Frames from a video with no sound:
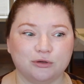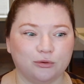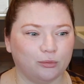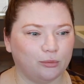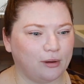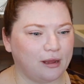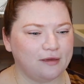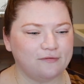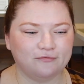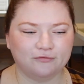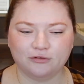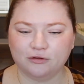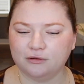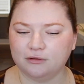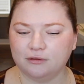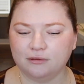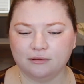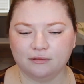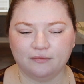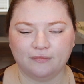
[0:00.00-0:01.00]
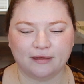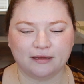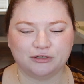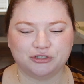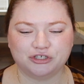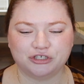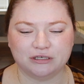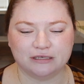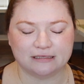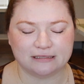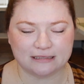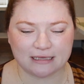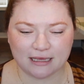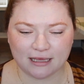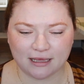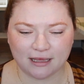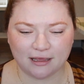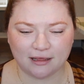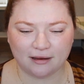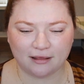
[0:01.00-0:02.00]
grateful that she
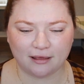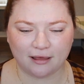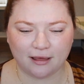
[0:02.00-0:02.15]
did.